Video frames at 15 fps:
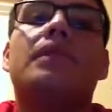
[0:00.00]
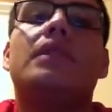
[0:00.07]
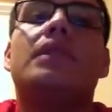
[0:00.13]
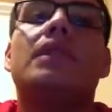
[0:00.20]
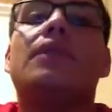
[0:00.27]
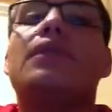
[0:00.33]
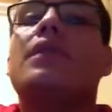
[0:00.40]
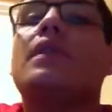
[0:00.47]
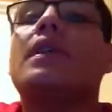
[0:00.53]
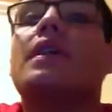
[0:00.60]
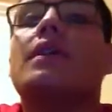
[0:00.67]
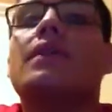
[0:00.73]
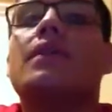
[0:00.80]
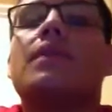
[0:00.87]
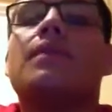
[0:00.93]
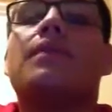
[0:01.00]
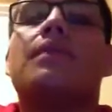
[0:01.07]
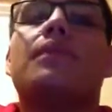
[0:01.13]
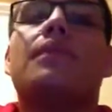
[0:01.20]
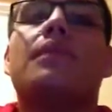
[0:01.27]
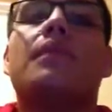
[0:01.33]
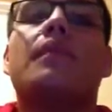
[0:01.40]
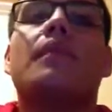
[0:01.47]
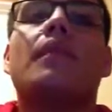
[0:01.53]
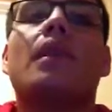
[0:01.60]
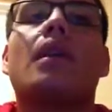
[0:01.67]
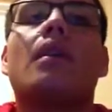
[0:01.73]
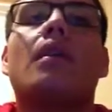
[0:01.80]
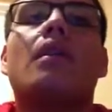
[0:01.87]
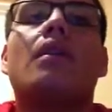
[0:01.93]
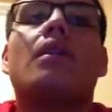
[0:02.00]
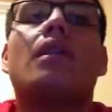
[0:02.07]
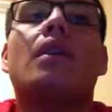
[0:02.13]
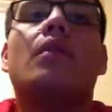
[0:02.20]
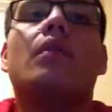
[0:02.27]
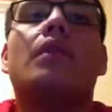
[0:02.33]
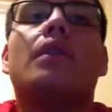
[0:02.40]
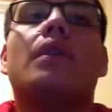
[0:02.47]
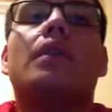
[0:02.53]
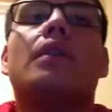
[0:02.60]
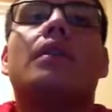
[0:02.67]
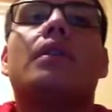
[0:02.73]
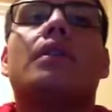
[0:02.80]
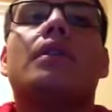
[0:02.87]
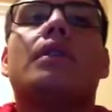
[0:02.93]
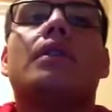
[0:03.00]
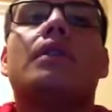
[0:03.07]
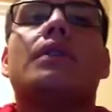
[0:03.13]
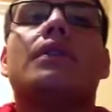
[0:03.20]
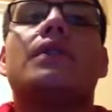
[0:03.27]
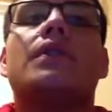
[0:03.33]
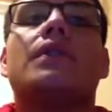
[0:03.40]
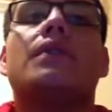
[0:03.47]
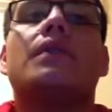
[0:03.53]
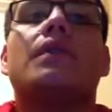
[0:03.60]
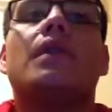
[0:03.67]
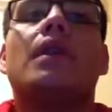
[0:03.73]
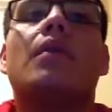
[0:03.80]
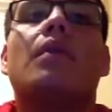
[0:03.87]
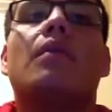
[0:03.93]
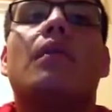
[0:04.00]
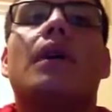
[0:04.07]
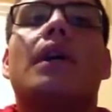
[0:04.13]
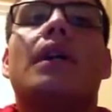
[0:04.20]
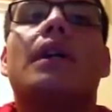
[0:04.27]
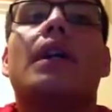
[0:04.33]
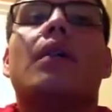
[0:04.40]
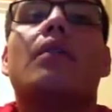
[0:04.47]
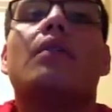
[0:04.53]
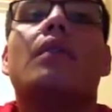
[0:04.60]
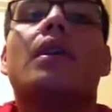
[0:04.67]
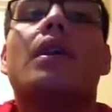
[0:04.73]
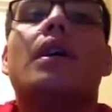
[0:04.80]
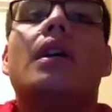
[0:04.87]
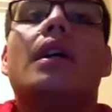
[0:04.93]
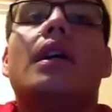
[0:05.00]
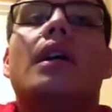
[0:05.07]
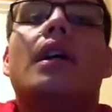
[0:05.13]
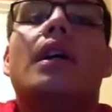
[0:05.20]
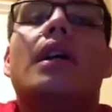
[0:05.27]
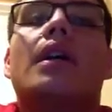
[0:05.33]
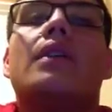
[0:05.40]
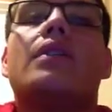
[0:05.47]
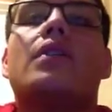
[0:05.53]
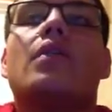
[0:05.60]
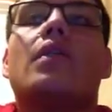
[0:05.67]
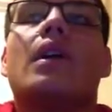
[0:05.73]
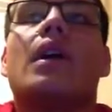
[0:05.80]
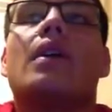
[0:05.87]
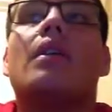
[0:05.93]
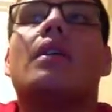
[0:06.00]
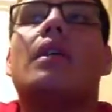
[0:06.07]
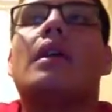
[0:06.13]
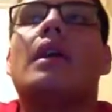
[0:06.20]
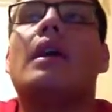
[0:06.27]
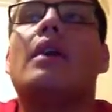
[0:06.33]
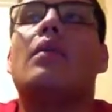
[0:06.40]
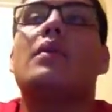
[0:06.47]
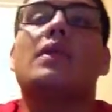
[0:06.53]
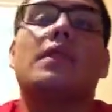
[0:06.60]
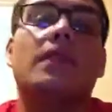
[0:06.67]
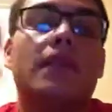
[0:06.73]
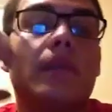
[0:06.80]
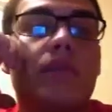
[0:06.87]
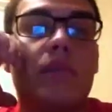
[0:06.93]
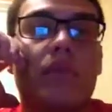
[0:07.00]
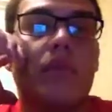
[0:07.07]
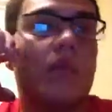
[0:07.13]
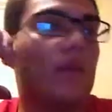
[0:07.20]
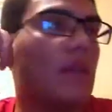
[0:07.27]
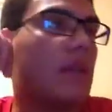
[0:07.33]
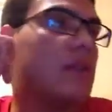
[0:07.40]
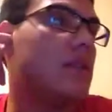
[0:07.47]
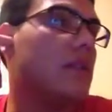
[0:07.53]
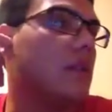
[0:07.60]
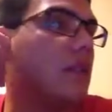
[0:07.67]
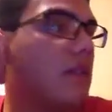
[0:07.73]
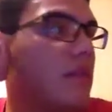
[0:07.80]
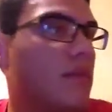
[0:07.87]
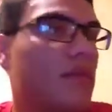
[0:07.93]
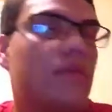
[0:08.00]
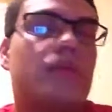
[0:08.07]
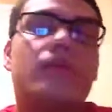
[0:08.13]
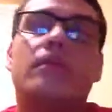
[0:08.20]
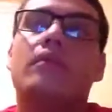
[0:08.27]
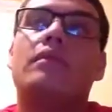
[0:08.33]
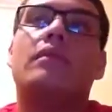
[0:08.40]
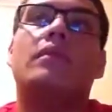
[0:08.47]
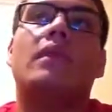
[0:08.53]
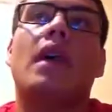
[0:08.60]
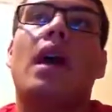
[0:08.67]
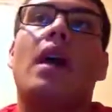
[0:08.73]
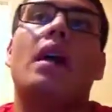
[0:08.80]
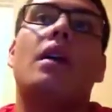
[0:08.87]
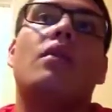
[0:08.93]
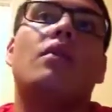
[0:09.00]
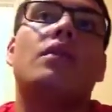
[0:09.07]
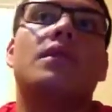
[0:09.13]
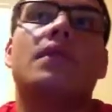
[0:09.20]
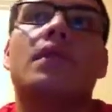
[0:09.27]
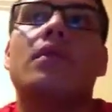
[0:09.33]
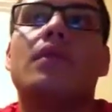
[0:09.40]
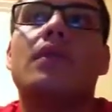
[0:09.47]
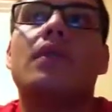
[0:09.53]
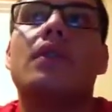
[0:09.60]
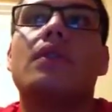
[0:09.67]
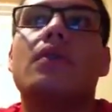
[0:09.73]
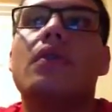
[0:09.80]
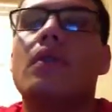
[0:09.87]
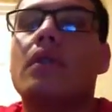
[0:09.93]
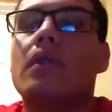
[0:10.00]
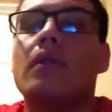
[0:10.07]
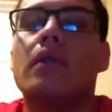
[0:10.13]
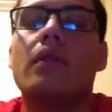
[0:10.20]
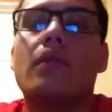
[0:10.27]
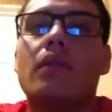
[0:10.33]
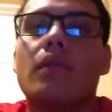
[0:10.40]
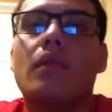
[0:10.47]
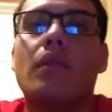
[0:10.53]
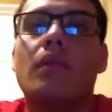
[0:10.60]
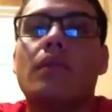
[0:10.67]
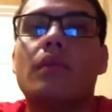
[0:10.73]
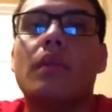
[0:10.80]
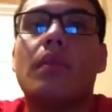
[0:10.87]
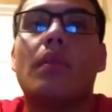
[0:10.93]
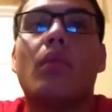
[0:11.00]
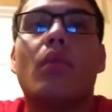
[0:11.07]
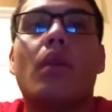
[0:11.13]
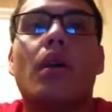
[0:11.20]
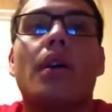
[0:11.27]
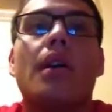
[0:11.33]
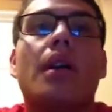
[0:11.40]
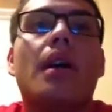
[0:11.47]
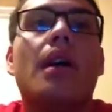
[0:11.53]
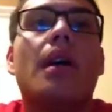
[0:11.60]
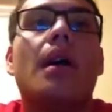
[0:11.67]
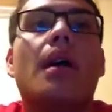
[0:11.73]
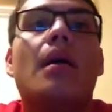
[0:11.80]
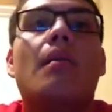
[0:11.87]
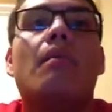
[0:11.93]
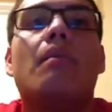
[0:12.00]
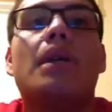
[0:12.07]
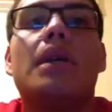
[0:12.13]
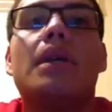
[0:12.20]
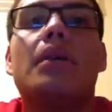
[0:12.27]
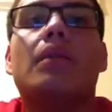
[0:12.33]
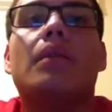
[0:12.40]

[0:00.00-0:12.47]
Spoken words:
different things. They would break it down so that it was in symbols. They'd say A was equal to the number 1, B